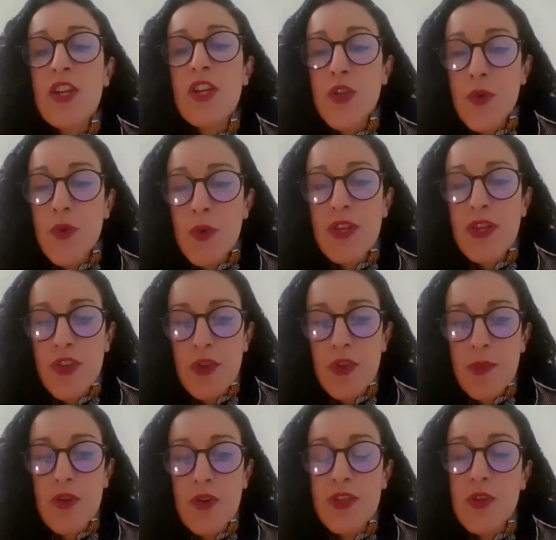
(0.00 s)
to
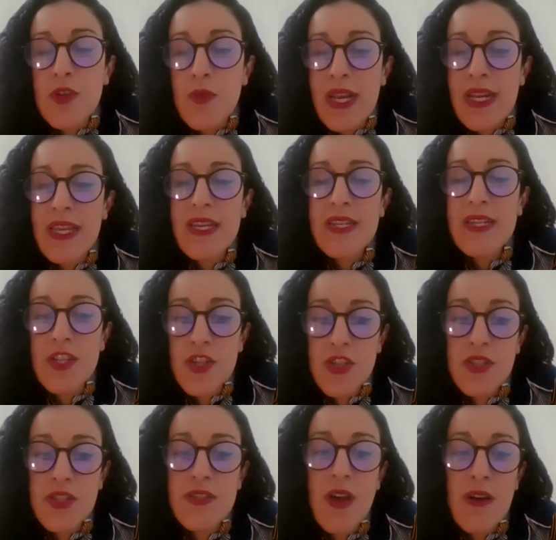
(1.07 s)
inhuman or degrading
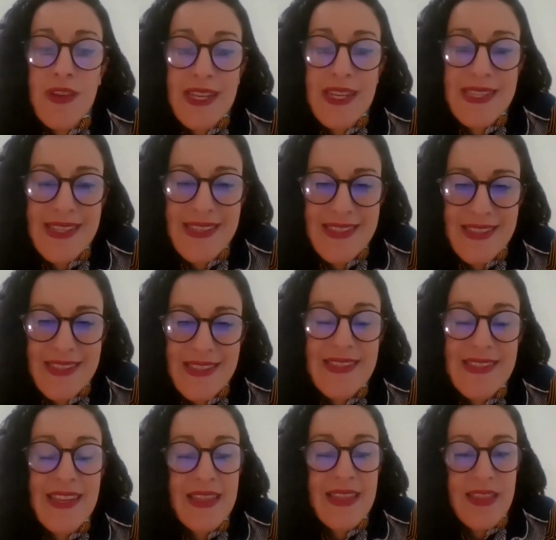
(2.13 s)
conditions of
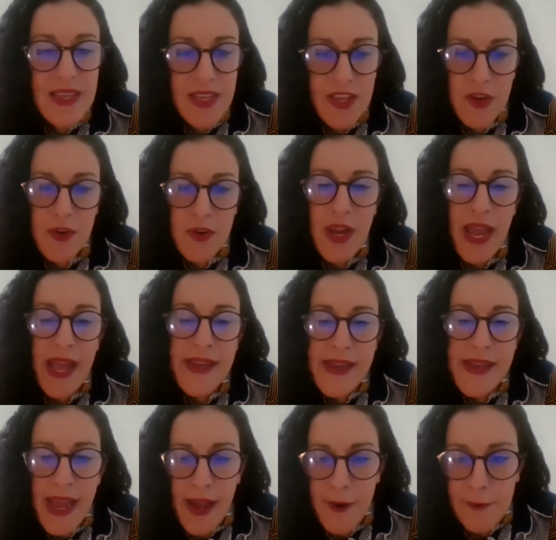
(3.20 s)
existence in the here
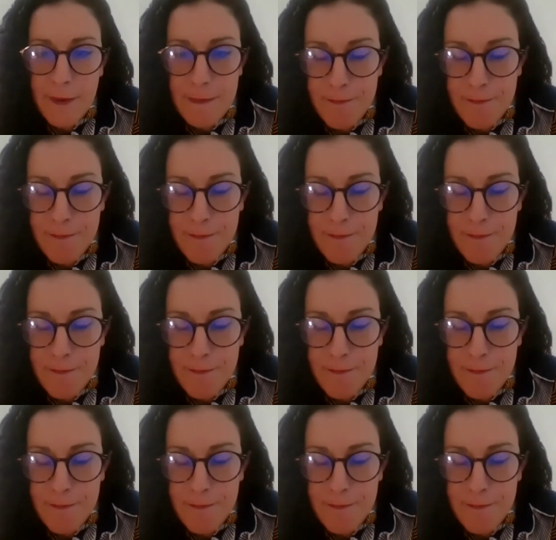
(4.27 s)
and now.